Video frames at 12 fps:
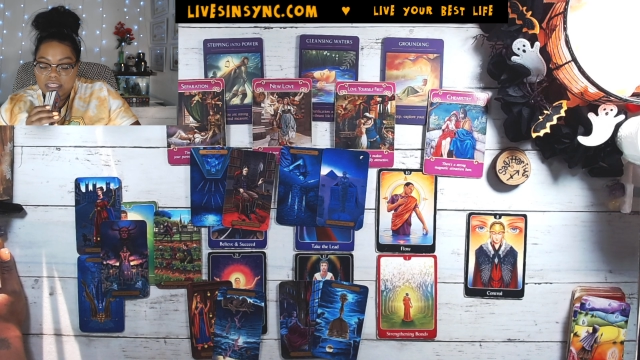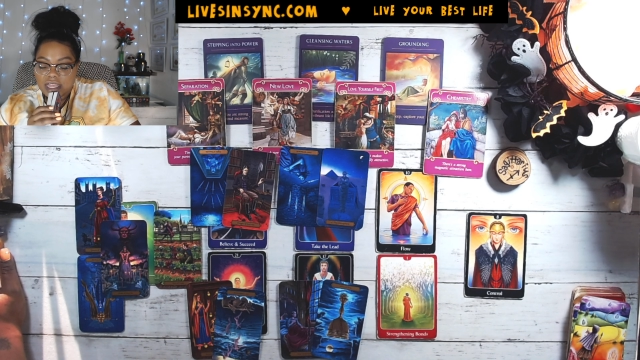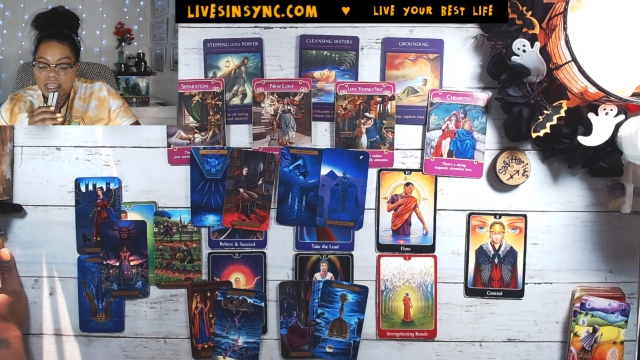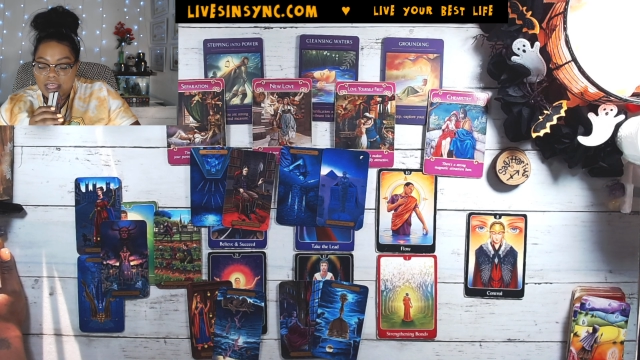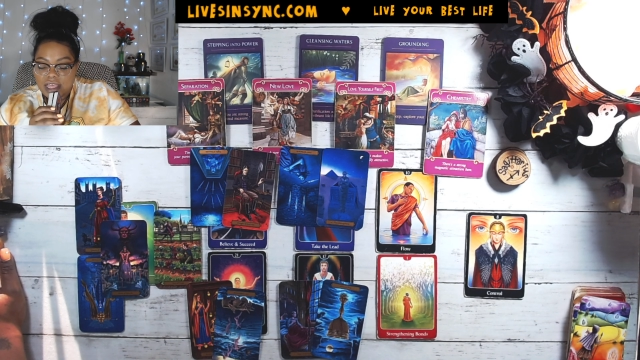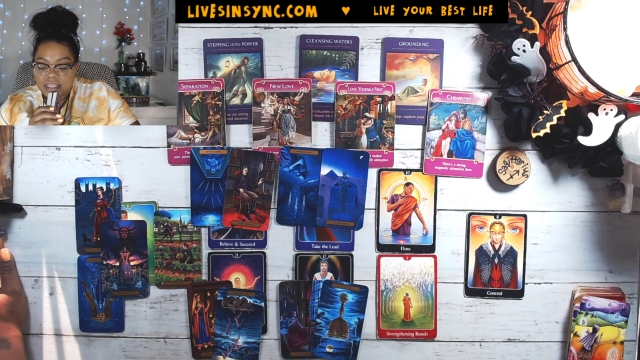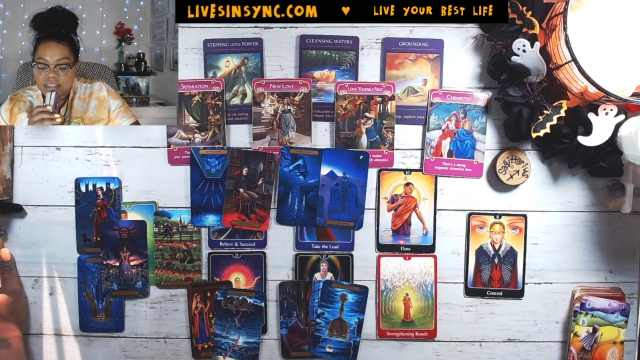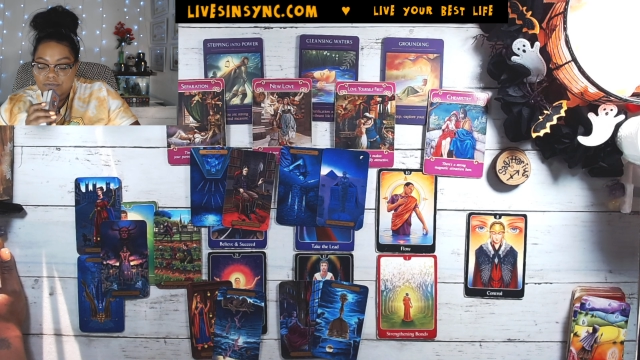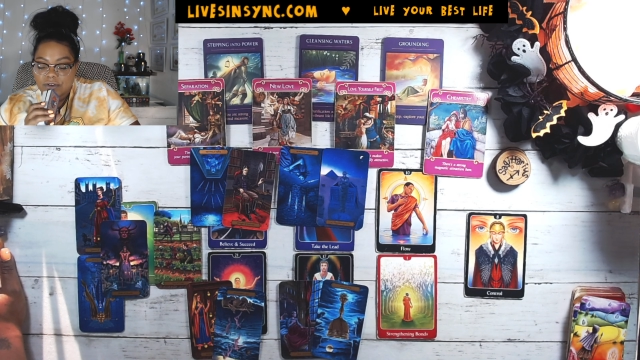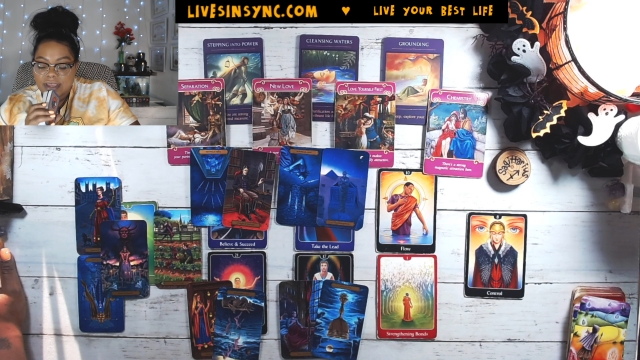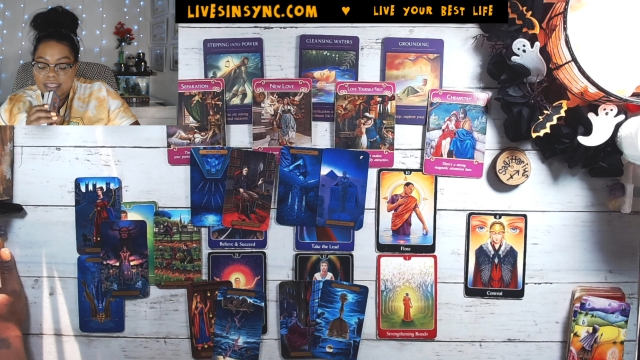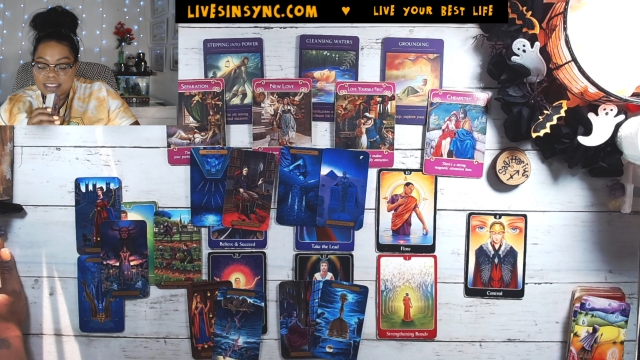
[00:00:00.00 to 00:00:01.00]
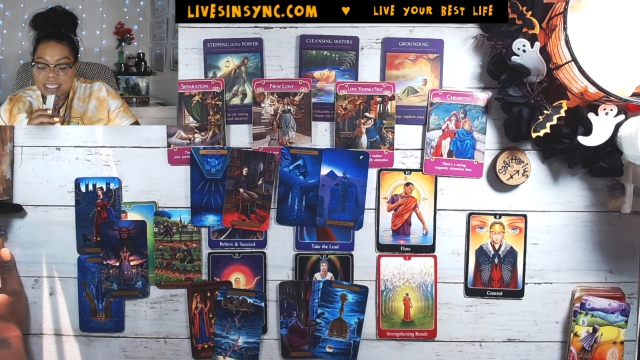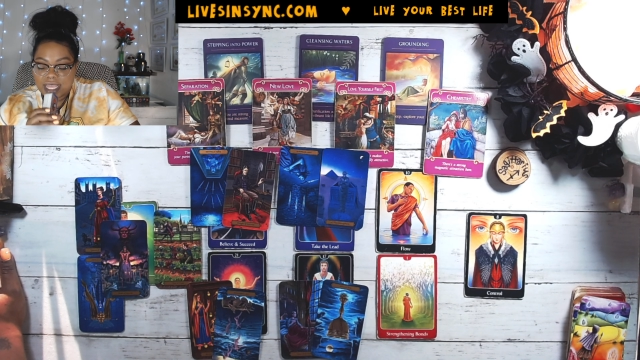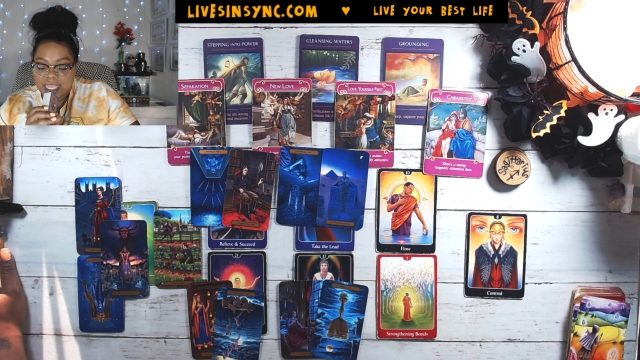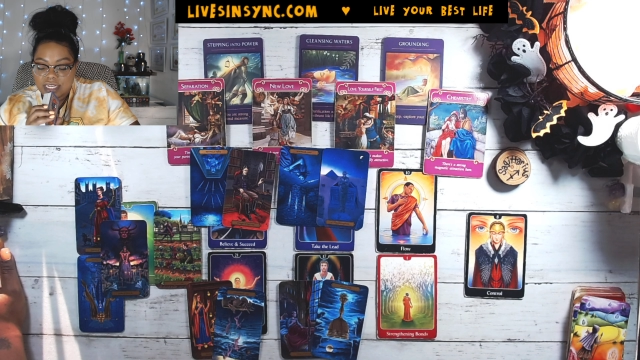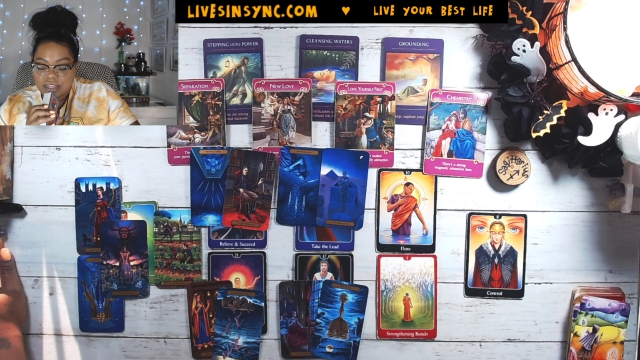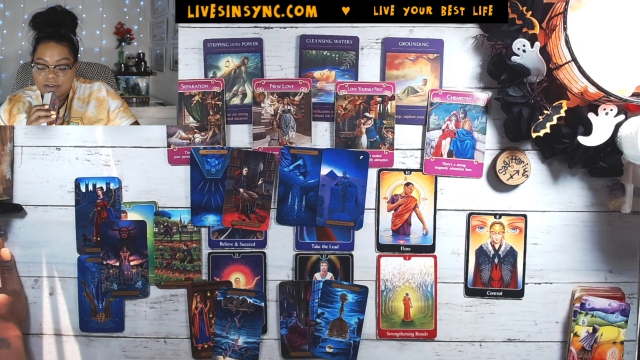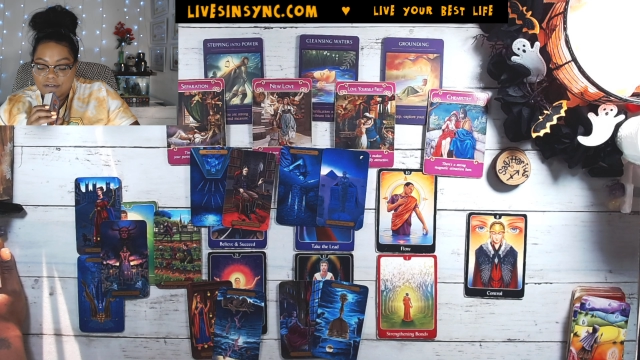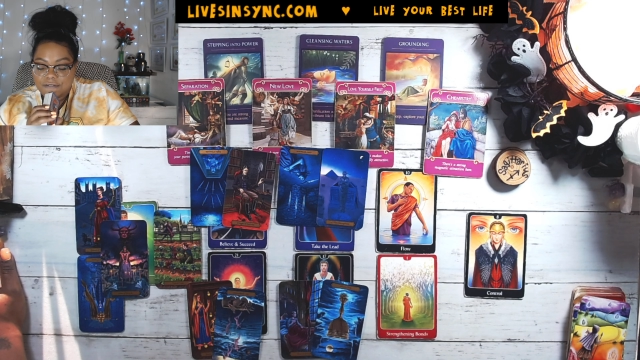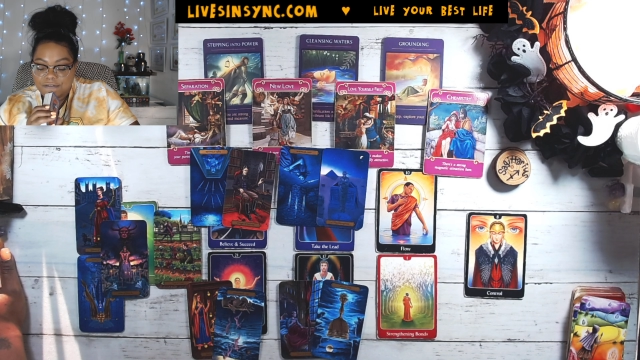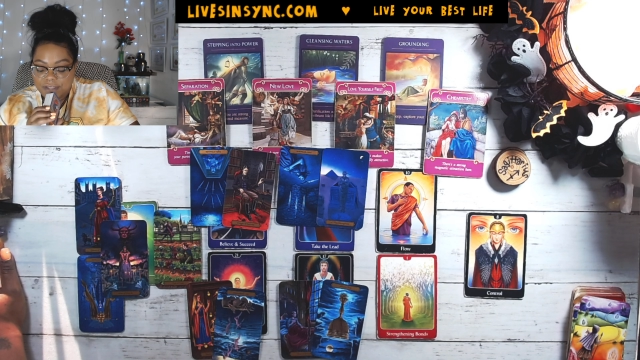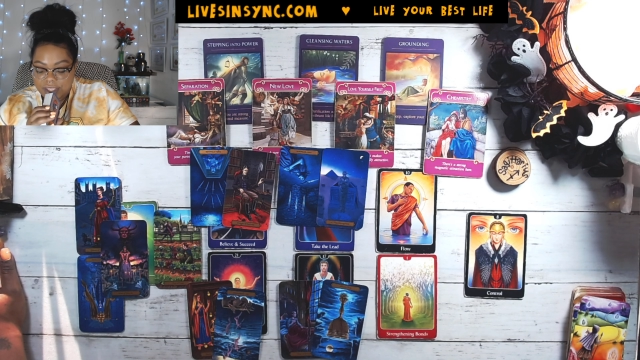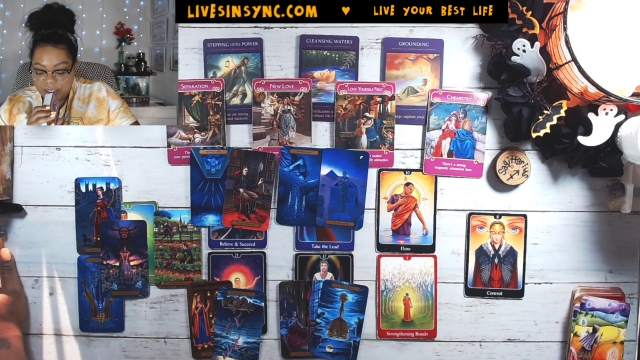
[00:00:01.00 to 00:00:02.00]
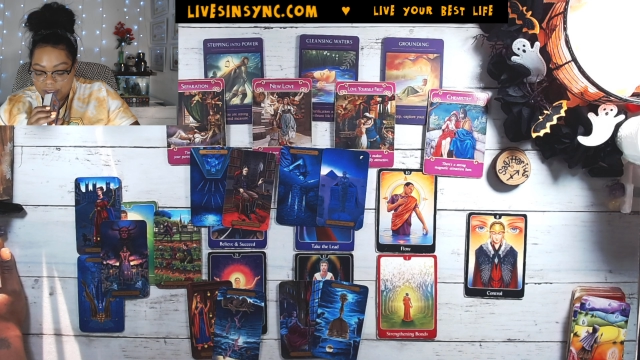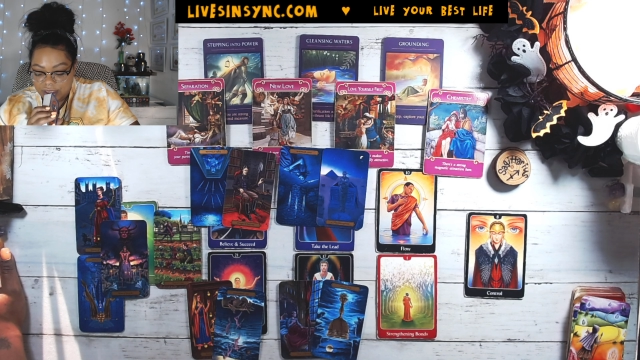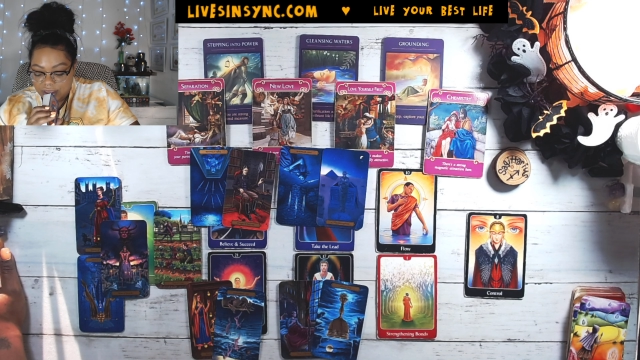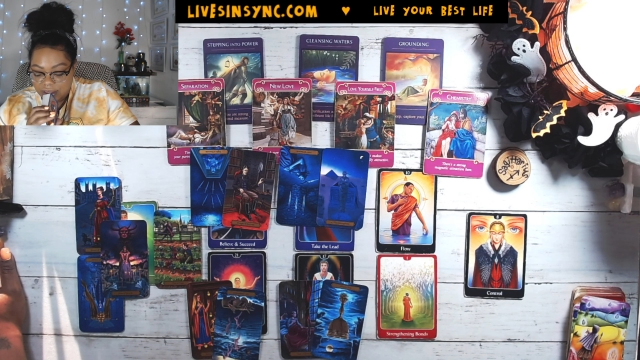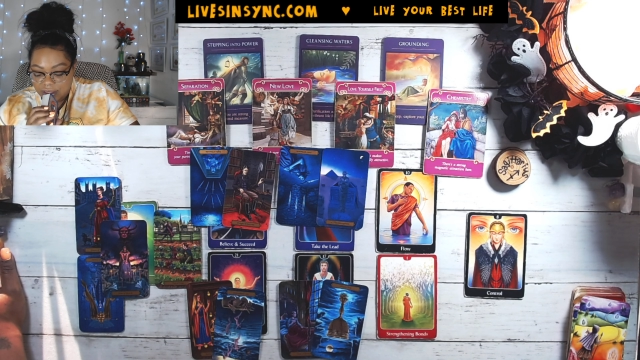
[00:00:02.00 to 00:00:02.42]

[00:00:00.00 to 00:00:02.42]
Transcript: cause for anxiety or fear.